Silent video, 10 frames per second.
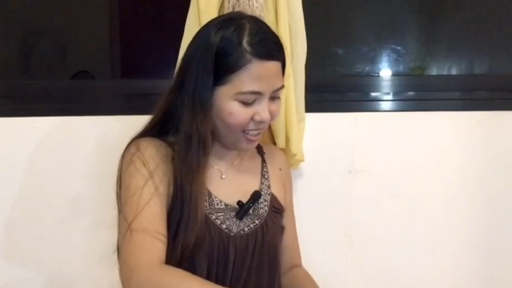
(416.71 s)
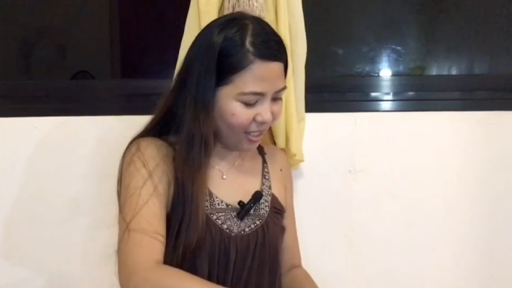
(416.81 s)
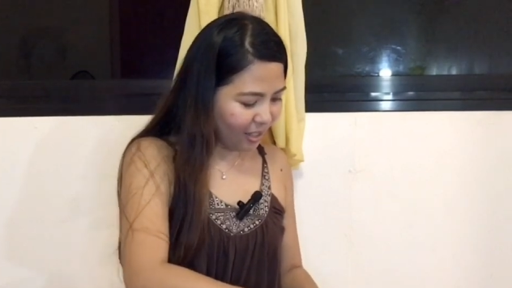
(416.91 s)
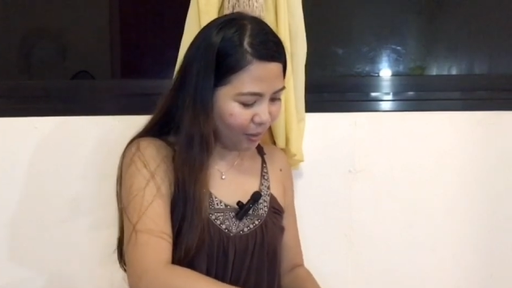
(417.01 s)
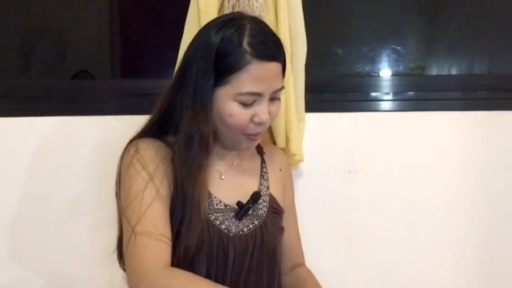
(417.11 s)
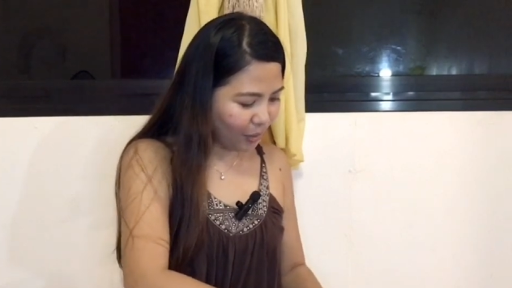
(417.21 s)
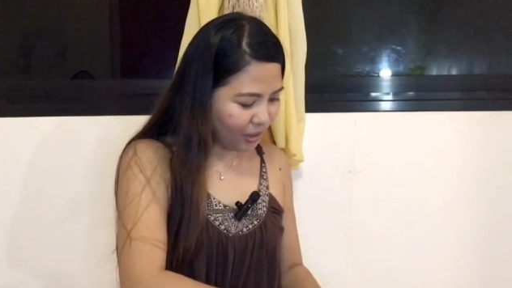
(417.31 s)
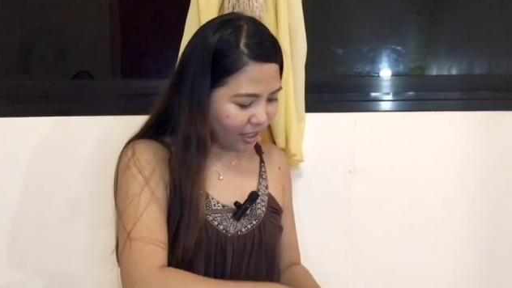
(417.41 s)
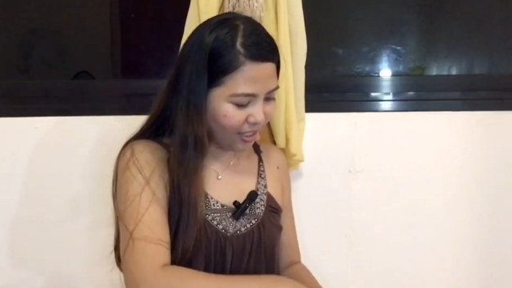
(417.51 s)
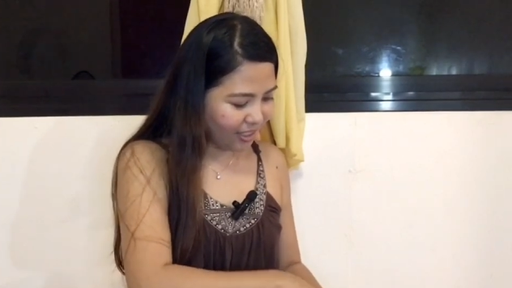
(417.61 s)
You can
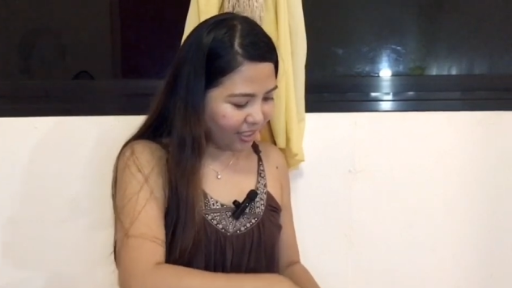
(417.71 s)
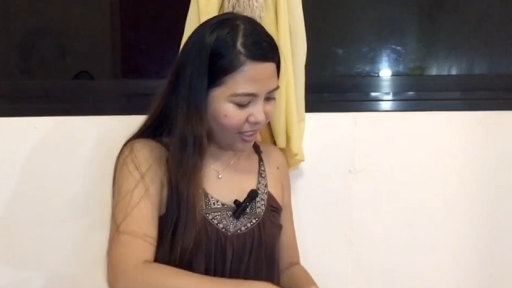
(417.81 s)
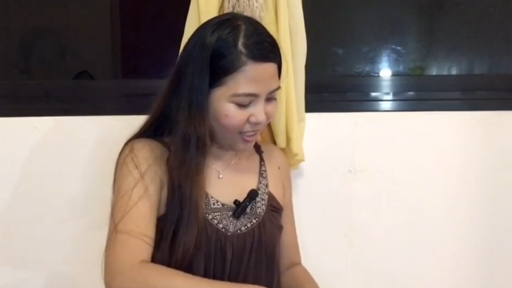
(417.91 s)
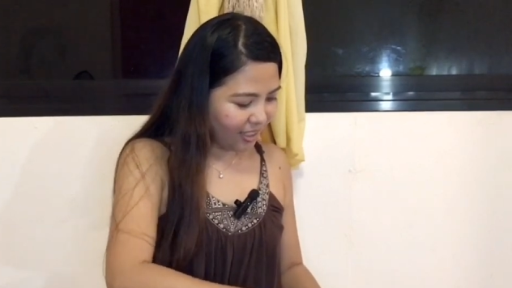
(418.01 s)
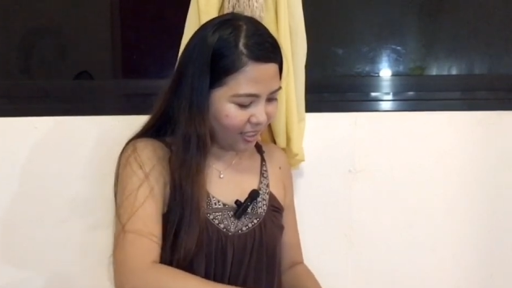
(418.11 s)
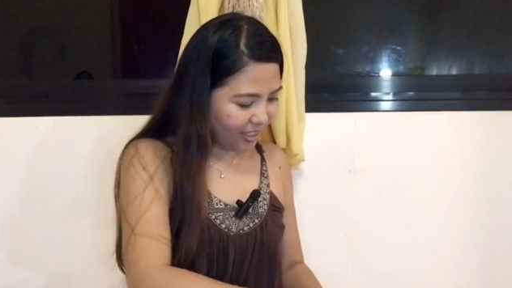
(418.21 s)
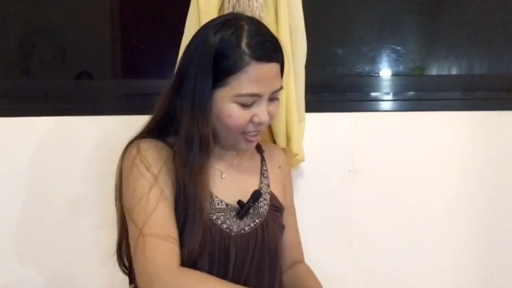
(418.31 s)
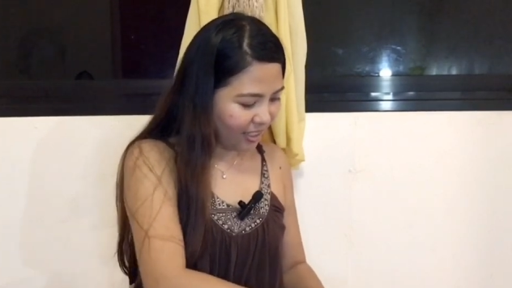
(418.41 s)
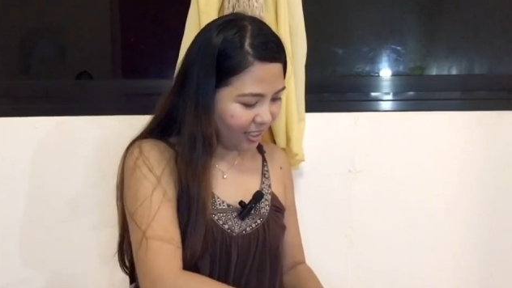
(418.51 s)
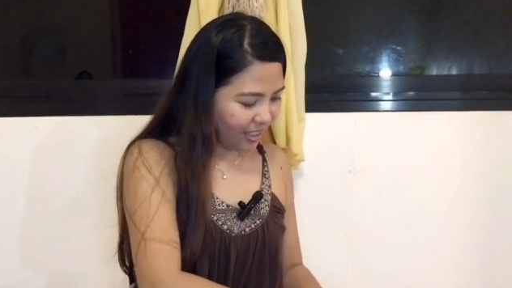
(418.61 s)
fold it,
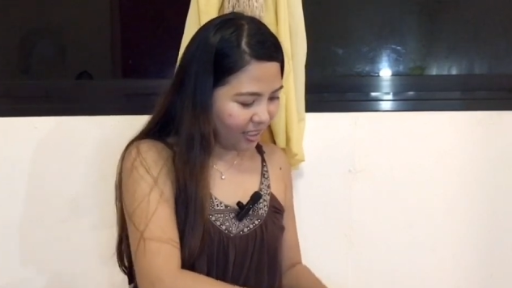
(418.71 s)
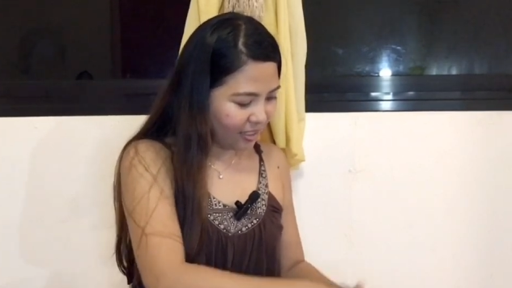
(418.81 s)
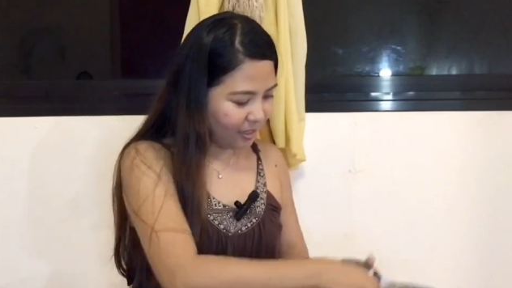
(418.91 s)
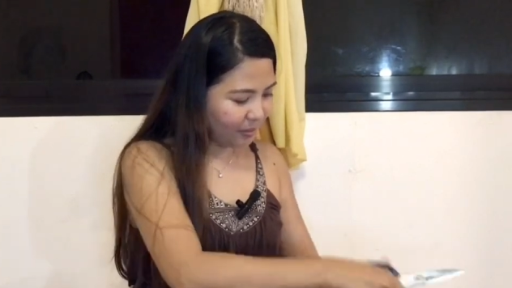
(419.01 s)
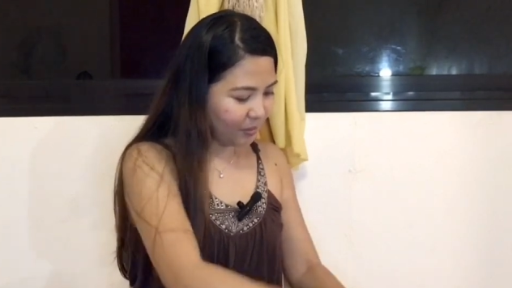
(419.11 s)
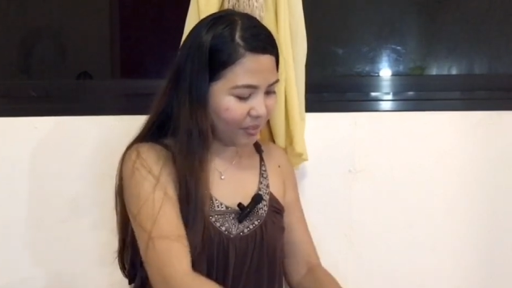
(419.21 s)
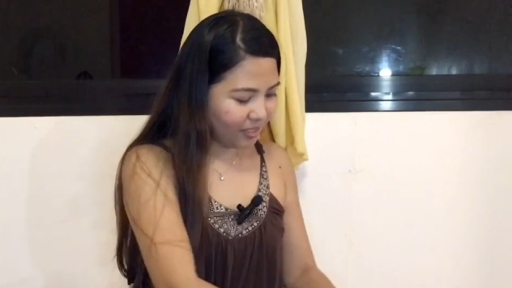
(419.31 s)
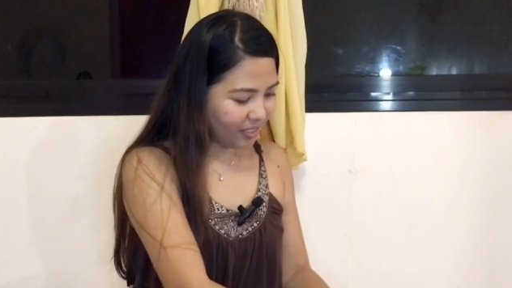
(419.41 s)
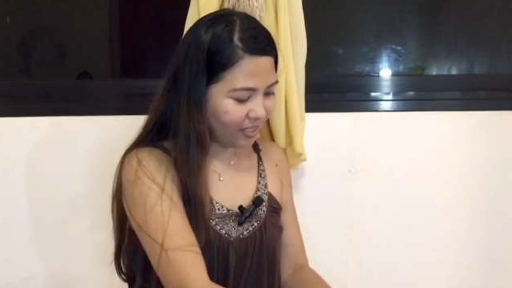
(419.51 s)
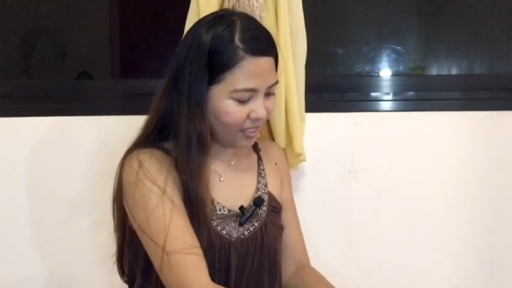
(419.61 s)
and
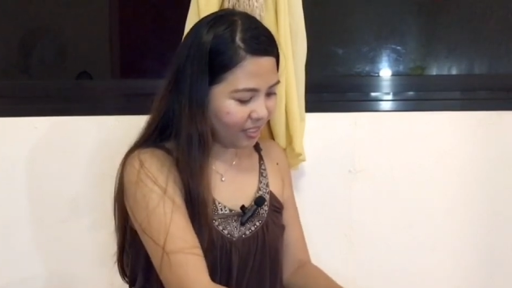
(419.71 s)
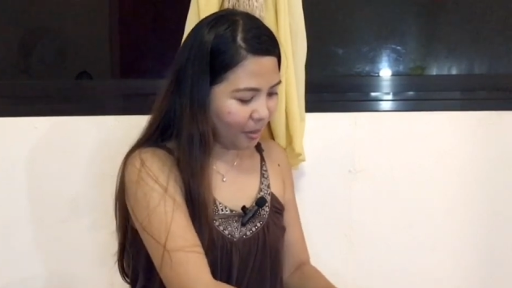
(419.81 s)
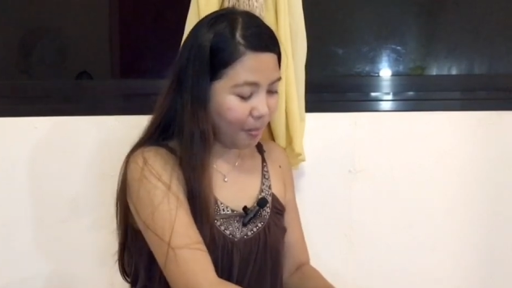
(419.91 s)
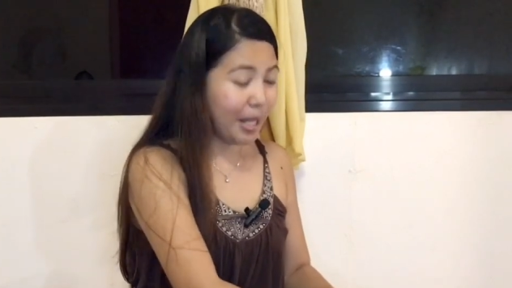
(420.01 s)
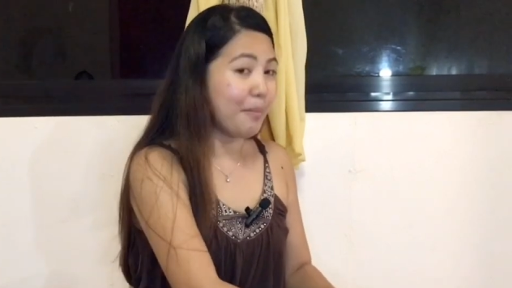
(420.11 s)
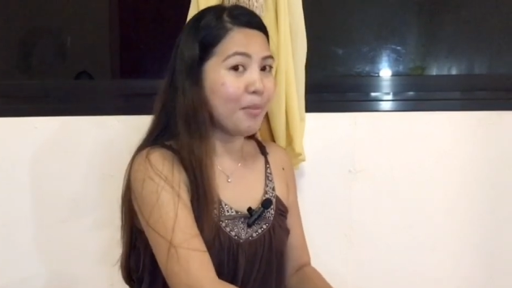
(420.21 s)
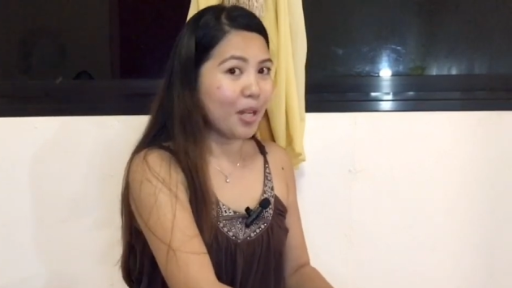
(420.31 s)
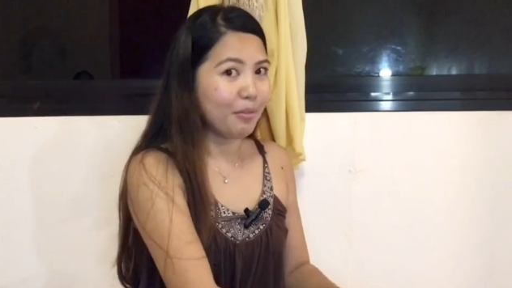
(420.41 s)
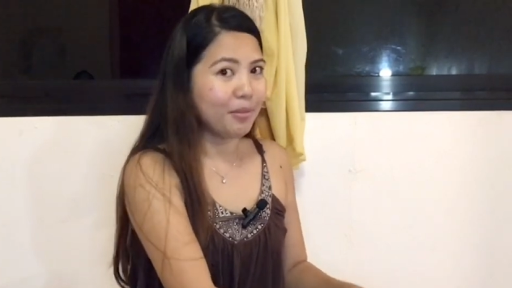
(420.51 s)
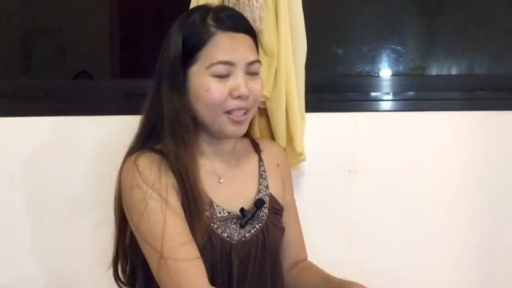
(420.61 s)
my
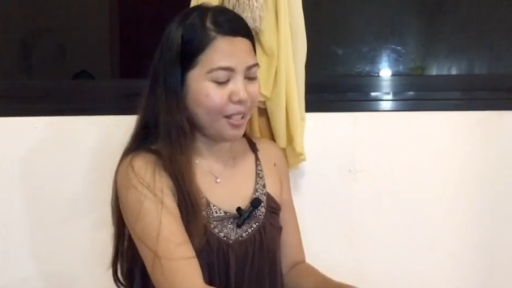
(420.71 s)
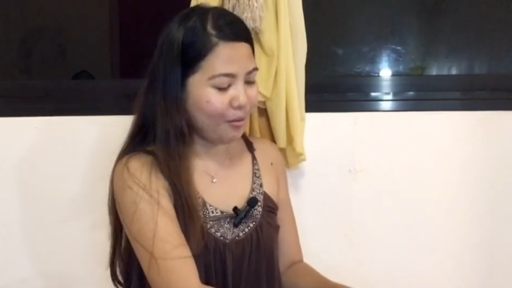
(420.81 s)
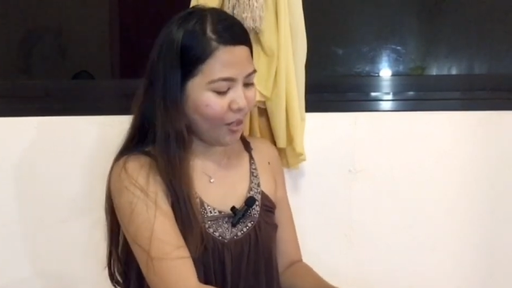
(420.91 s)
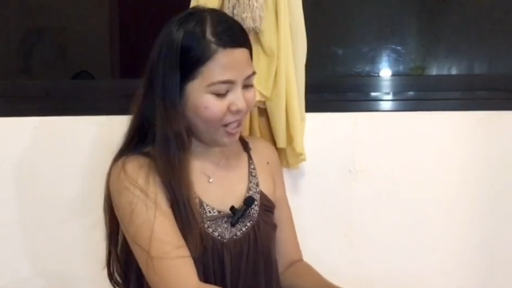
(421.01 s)
mom really